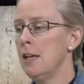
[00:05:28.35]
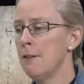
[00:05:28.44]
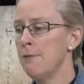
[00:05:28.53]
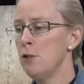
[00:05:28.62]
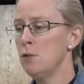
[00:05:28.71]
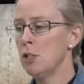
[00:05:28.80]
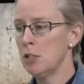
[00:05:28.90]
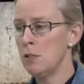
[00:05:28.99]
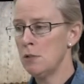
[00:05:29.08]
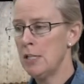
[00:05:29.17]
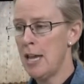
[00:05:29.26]
If you just
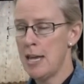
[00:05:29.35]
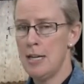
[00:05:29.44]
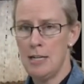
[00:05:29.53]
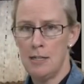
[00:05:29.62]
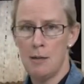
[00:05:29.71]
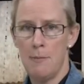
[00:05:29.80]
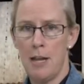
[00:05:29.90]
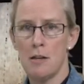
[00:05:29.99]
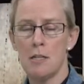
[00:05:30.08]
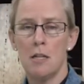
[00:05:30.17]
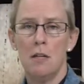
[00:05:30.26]
use the edit in
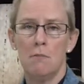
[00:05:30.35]
command,